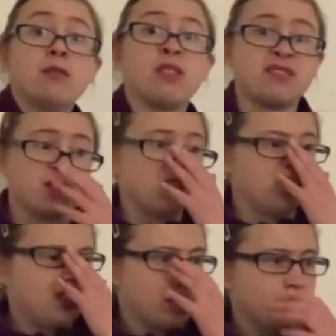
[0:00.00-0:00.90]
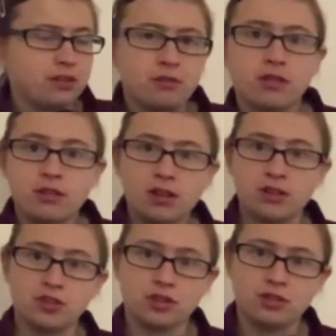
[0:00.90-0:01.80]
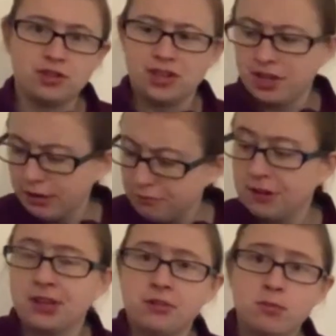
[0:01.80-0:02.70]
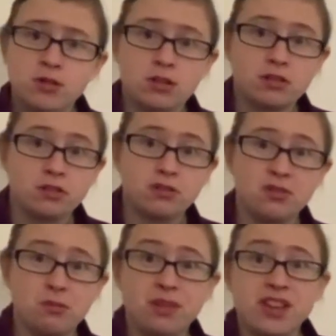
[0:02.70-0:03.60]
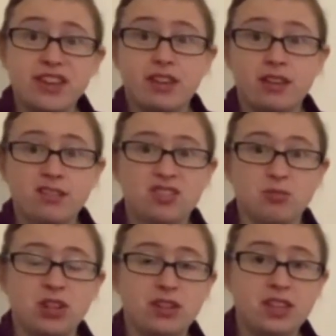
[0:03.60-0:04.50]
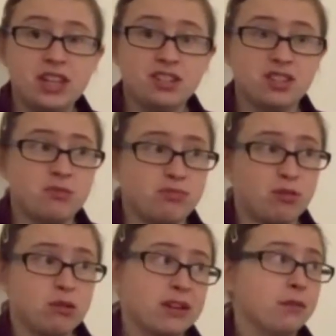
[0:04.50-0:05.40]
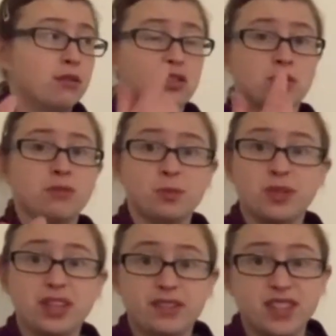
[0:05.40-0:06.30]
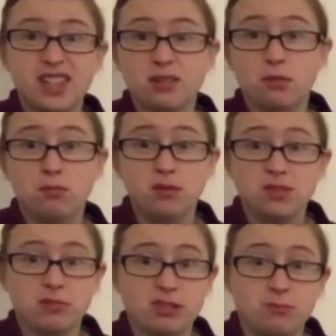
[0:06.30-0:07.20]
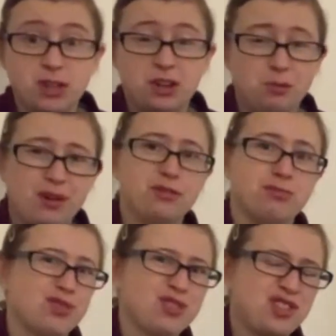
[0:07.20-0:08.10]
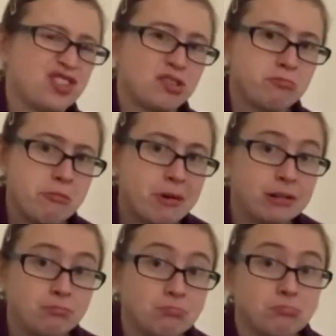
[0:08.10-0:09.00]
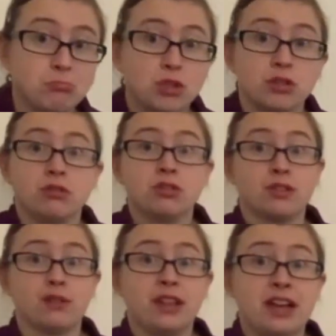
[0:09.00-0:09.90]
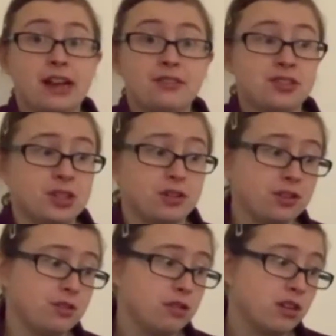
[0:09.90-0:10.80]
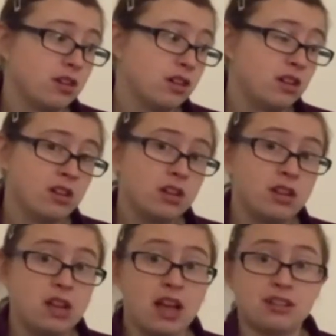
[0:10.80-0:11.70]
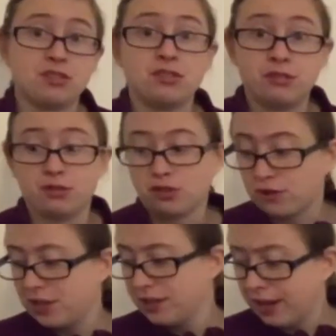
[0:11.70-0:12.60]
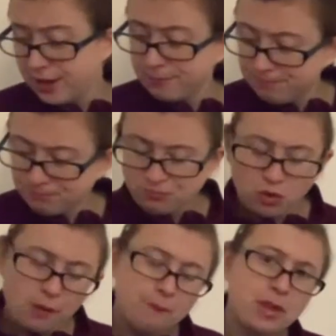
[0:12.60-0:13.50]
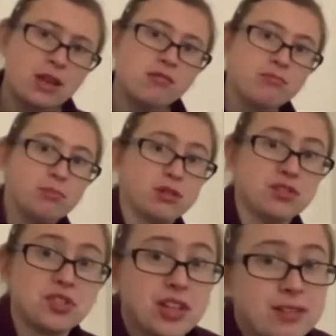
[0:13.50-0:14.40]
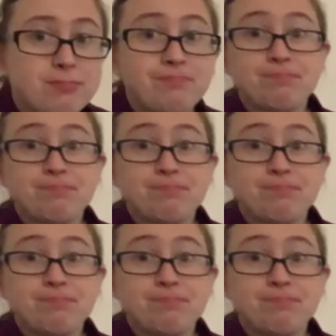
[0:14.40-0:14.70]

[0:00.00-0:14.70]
Breakfast is done. As you can see, reading the book. Normally something like this, I'm probably either watching them on TV or putting something on my iPad to watch, do stuff like that. So as non-screen day, book instead.